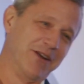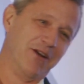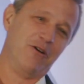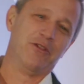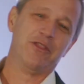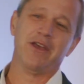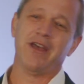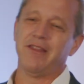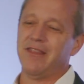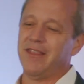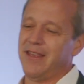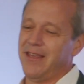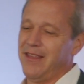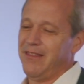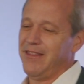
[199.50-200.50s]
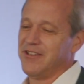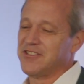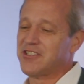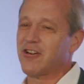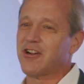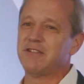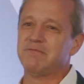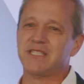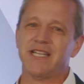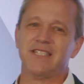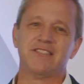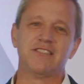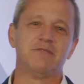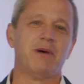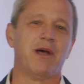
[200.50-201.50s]
know the
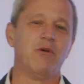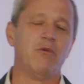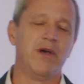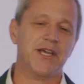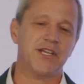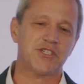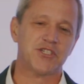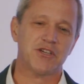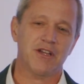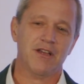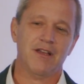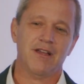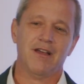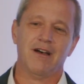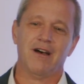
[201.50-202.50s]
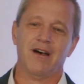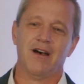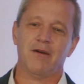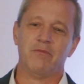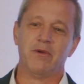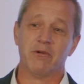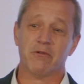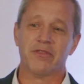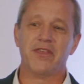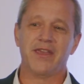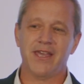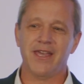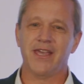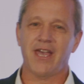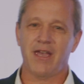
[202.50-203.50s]
circumstances by which we were
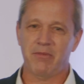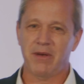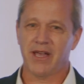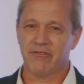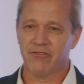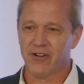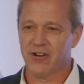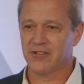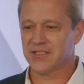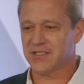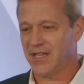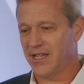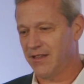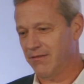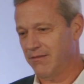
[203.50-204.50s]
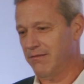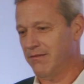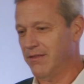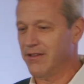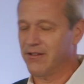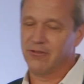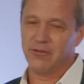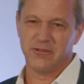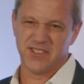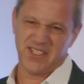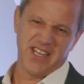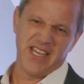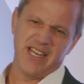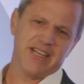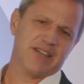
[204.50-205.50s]
thinking K-Pack first, and there's
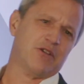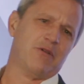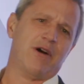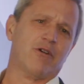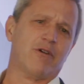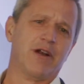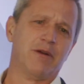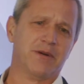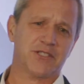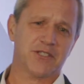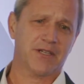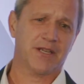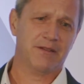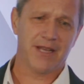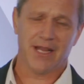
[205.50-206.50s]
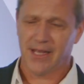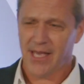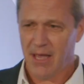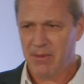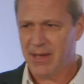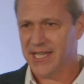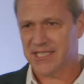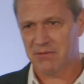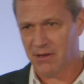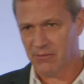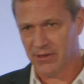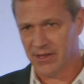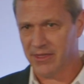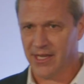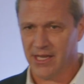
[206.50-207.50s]
an edict to go out and create a bunch of K-Packs without
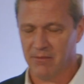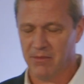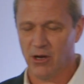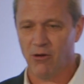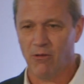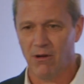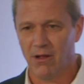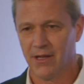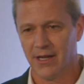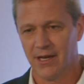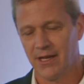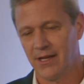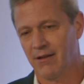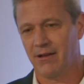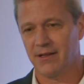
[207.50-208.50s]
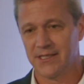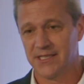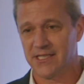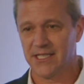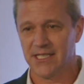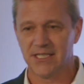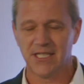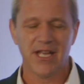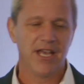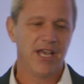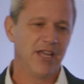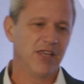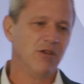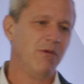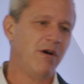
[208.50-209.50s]
really thinking about quality and all these things,
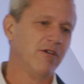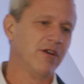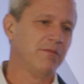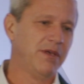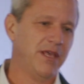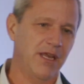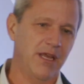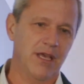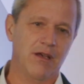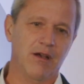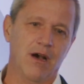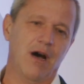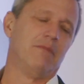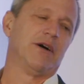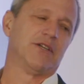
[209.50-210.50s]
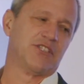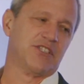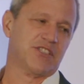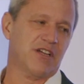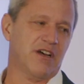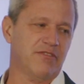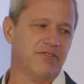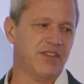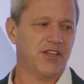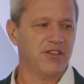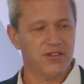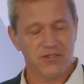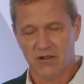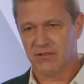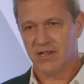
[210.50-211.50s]
and you wound up getting a bunch of stuff that
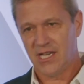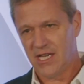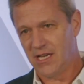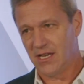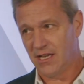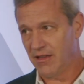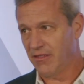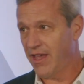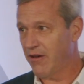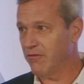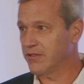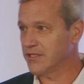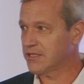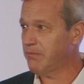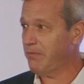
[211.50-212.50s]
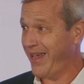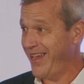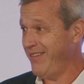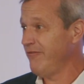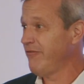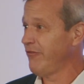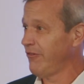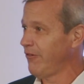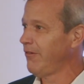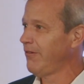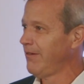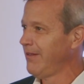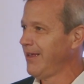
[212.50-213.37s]
you don't need, and that was painful.